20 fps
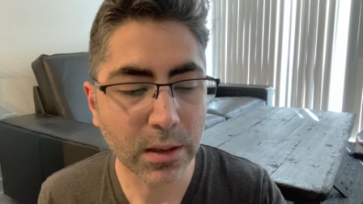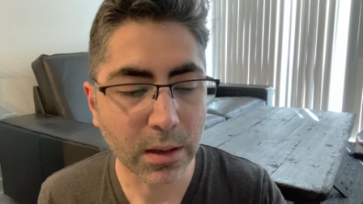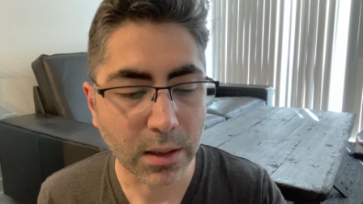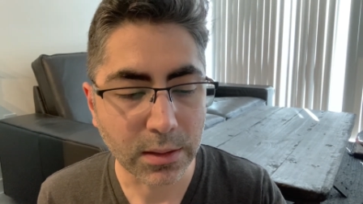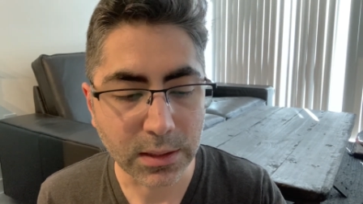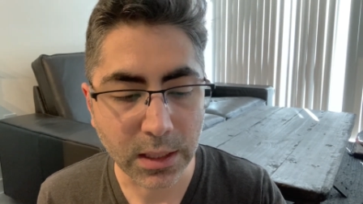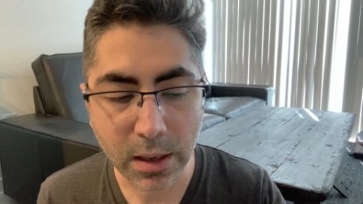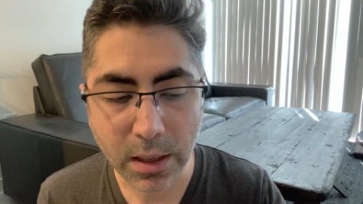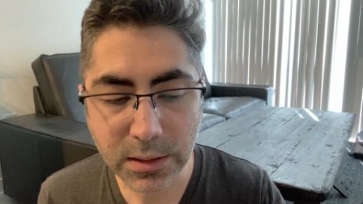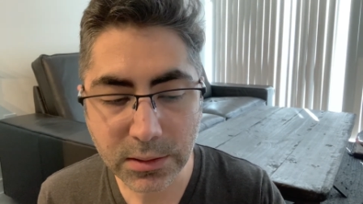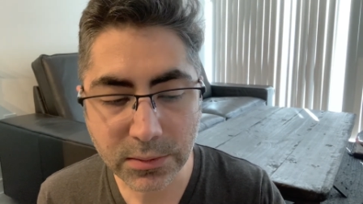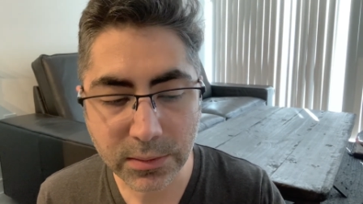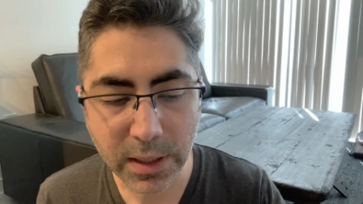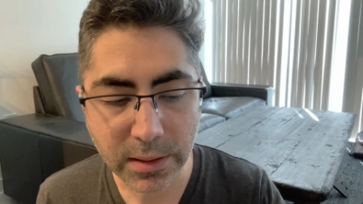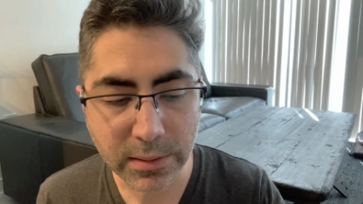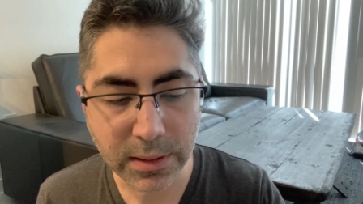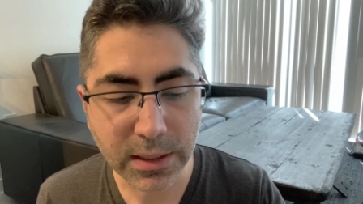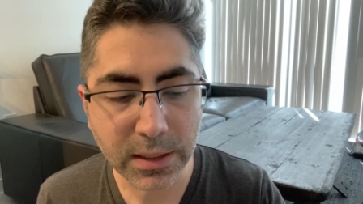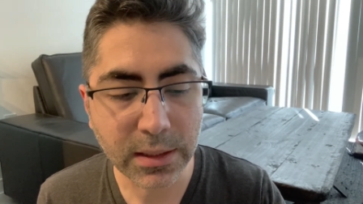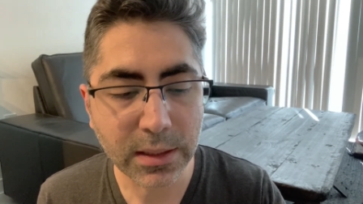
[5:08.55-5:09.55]
On the
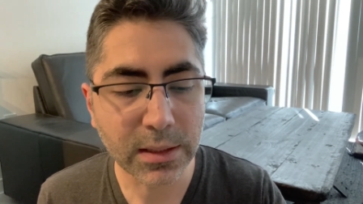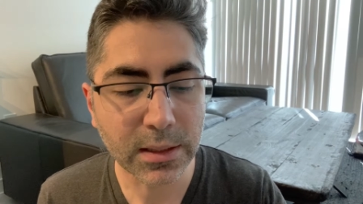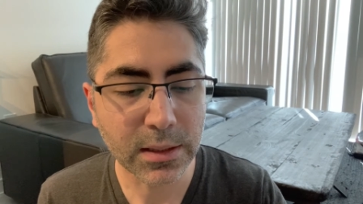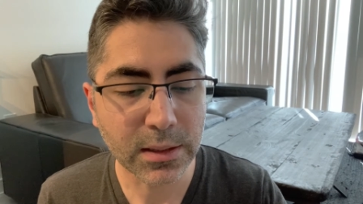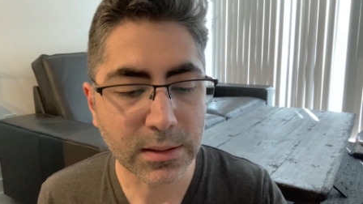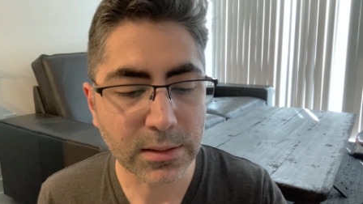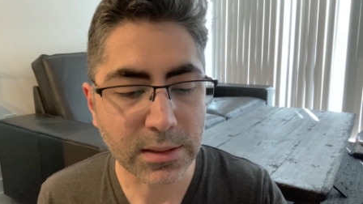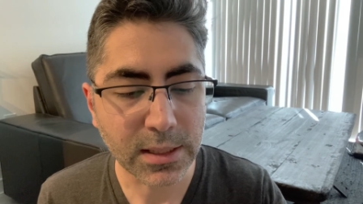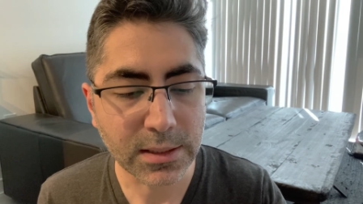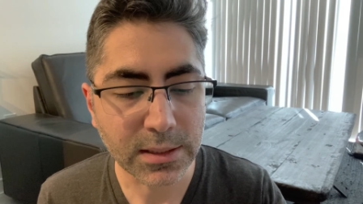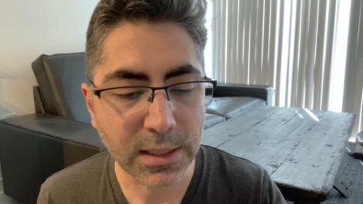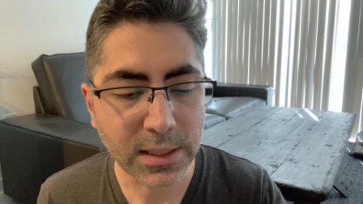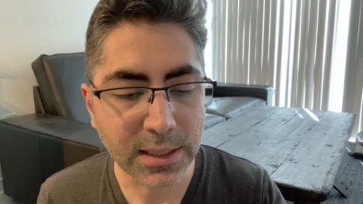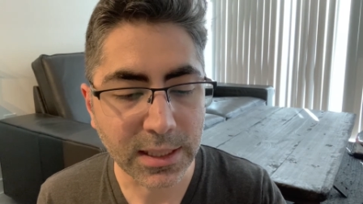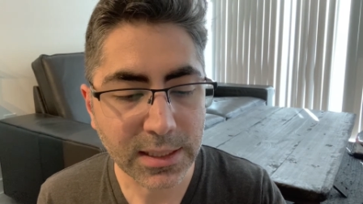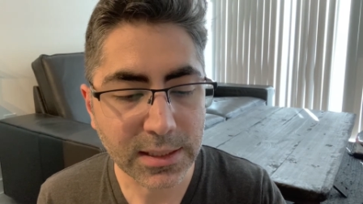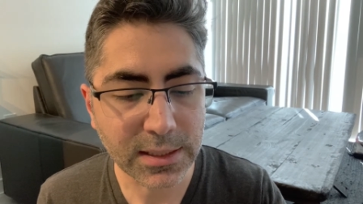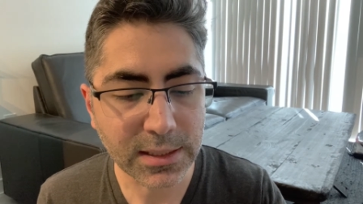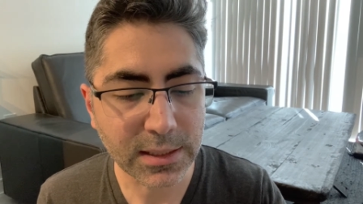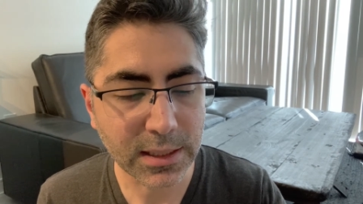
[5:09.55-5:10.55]
contrary, since it
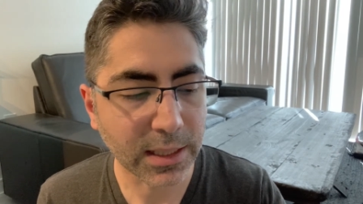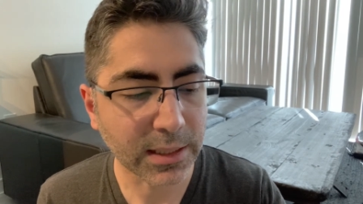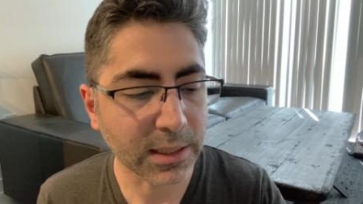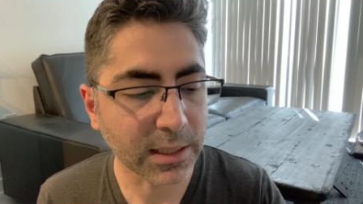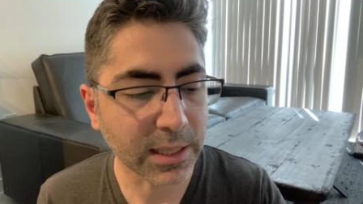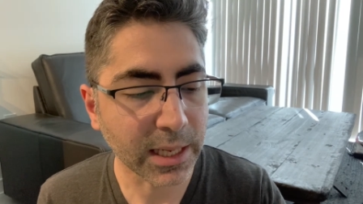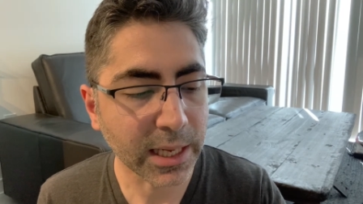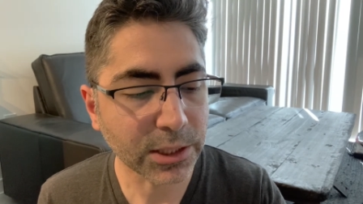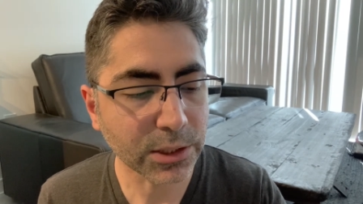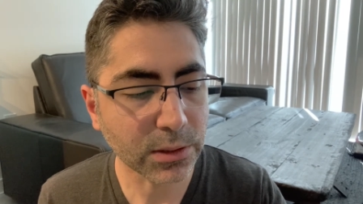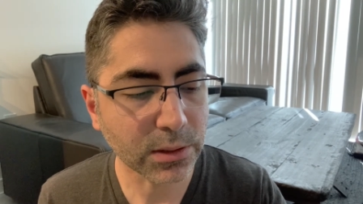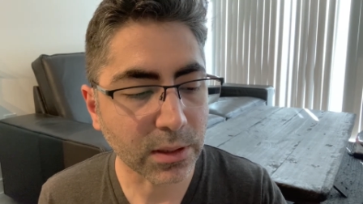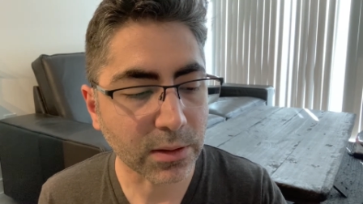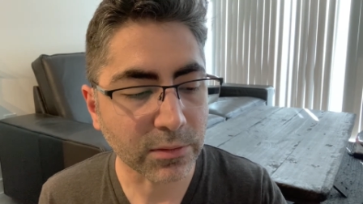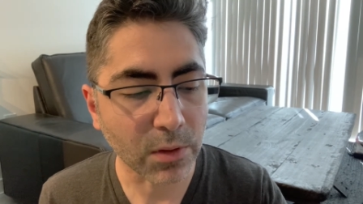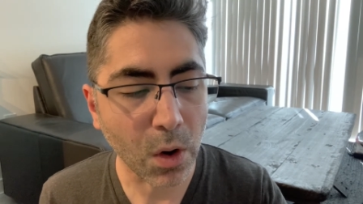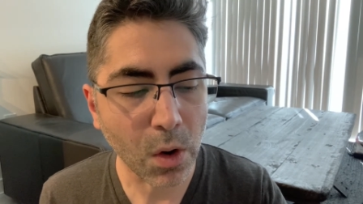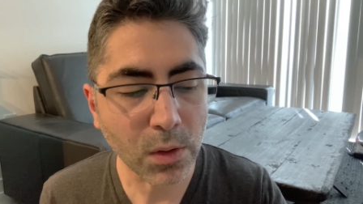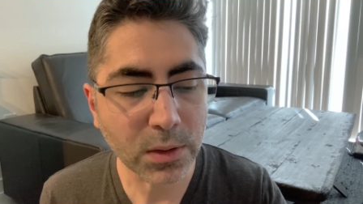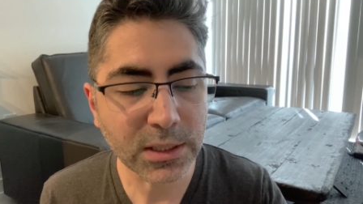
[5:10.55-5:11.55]
is in the nature of
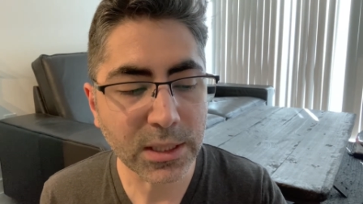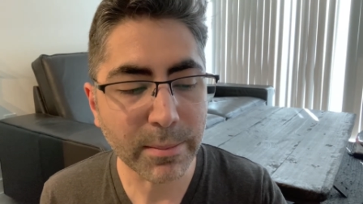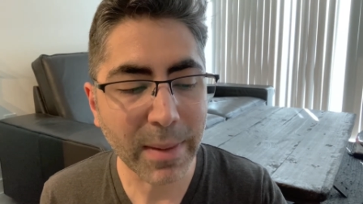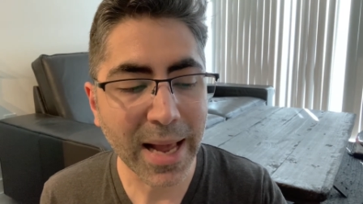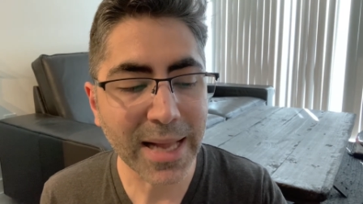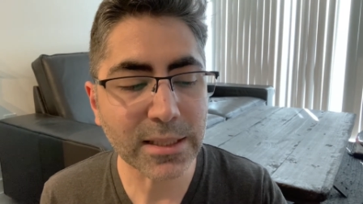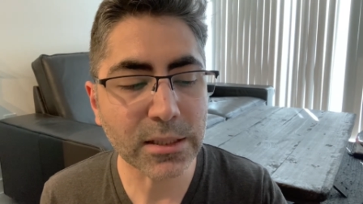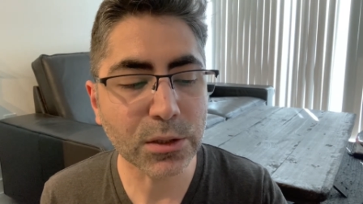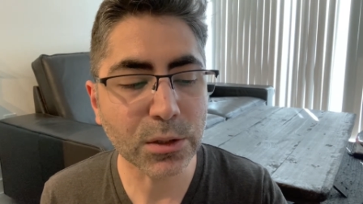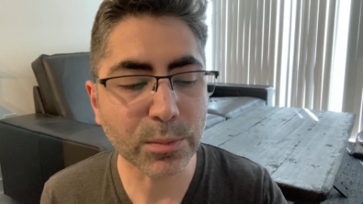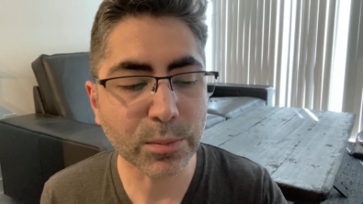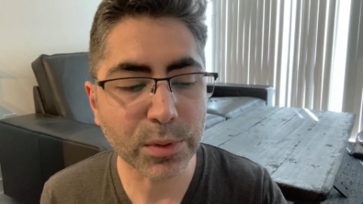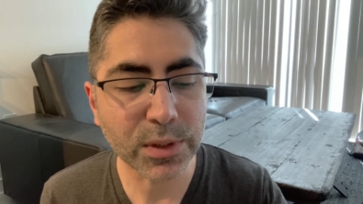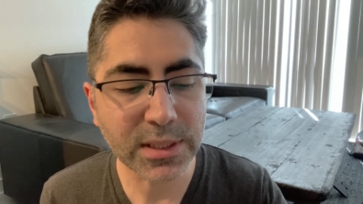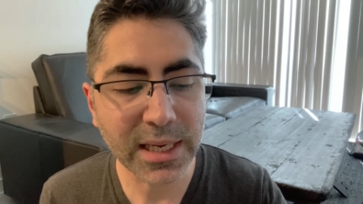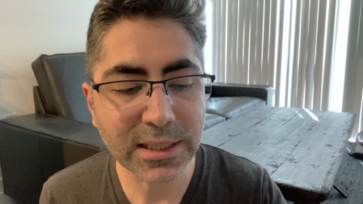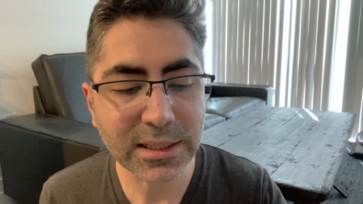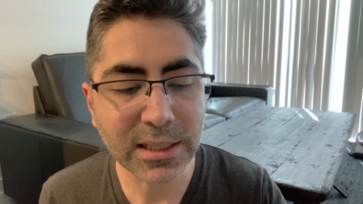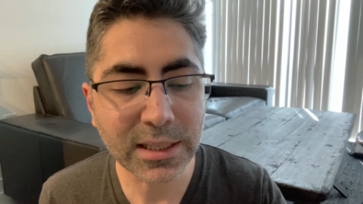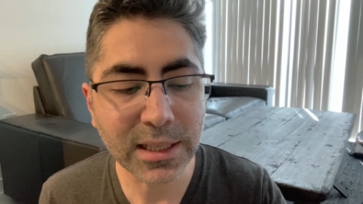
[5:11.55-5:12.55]
all demands to
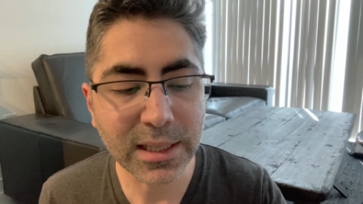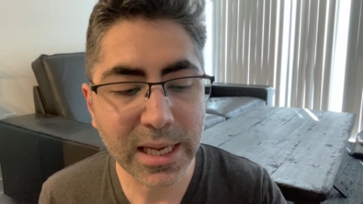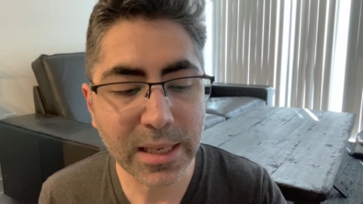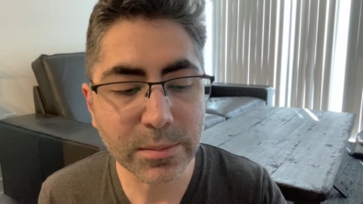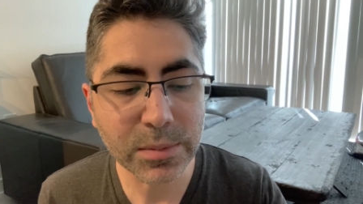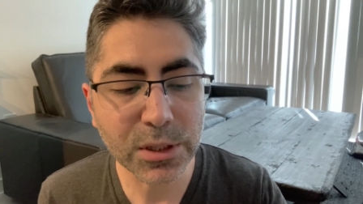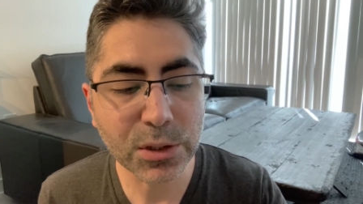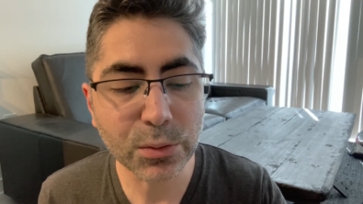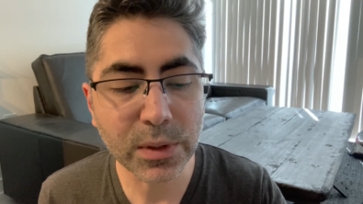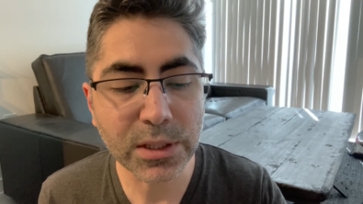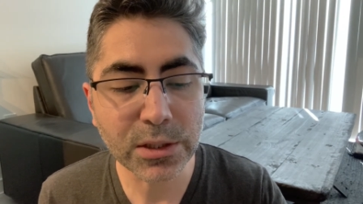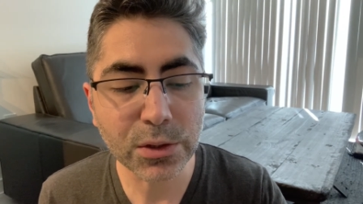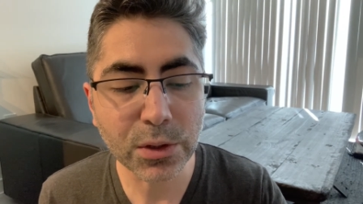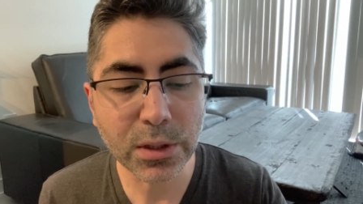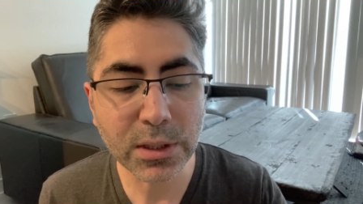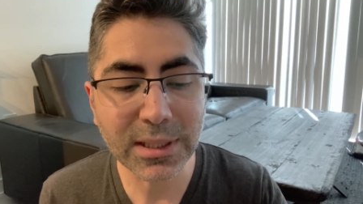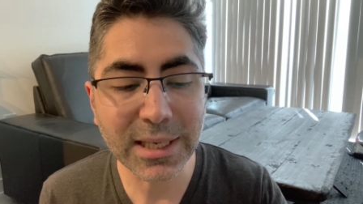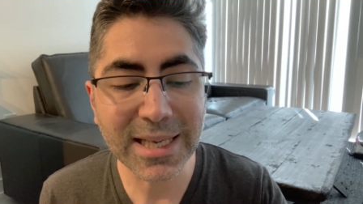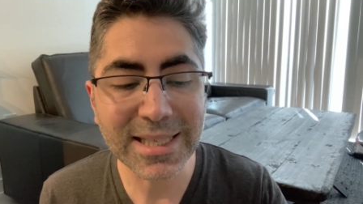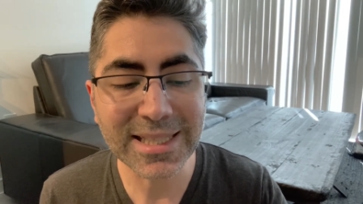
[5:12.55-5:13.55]
present claims to a
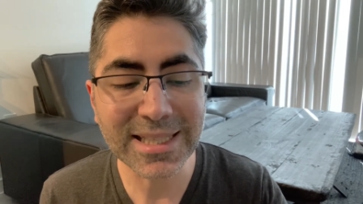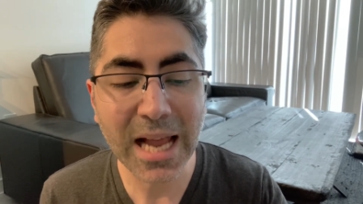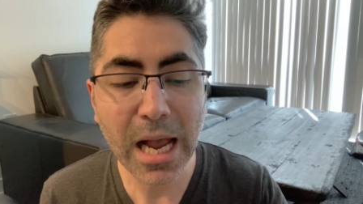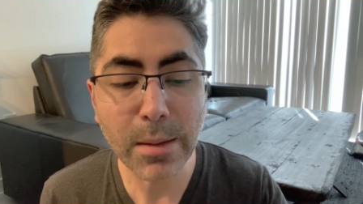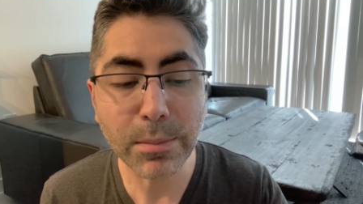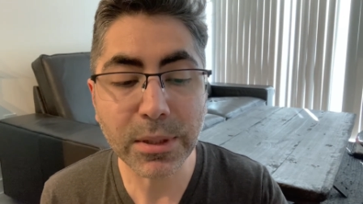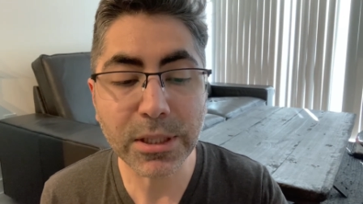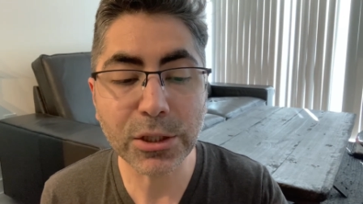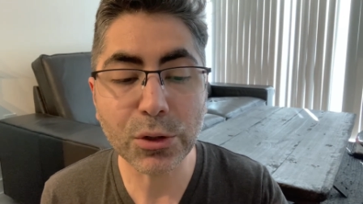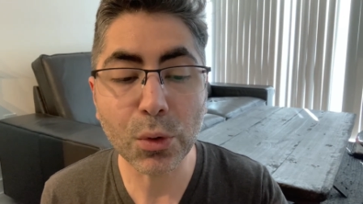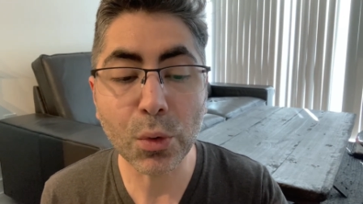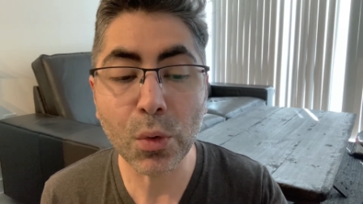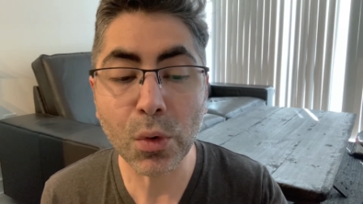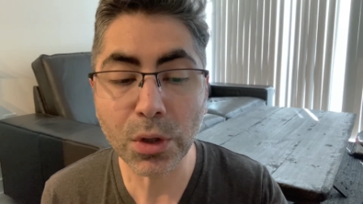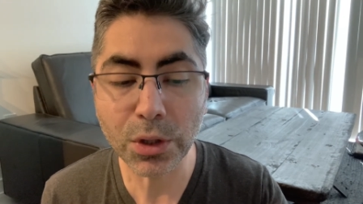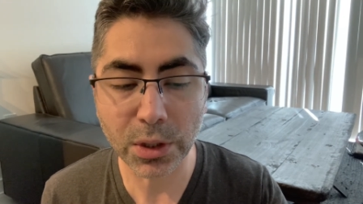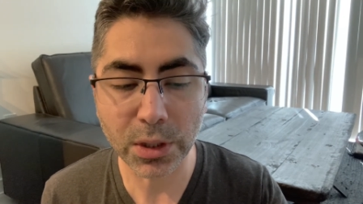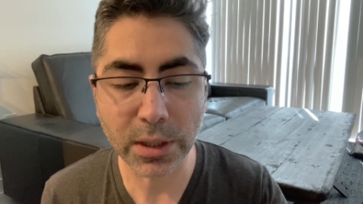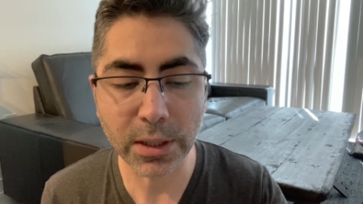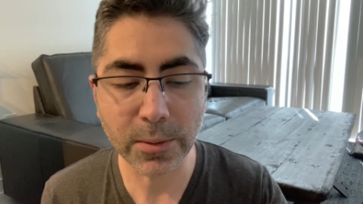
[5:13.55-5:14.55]
certain established
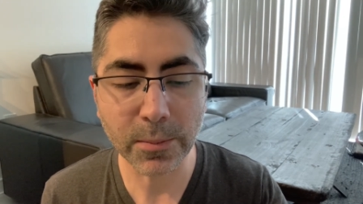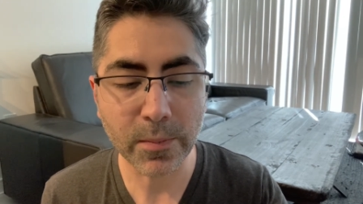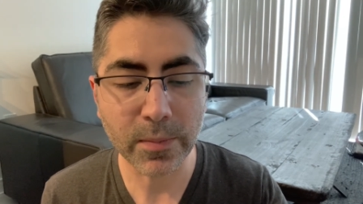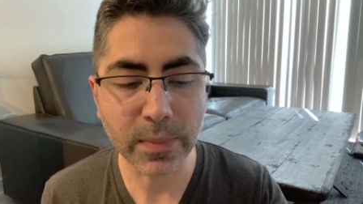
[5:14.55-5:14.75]
order,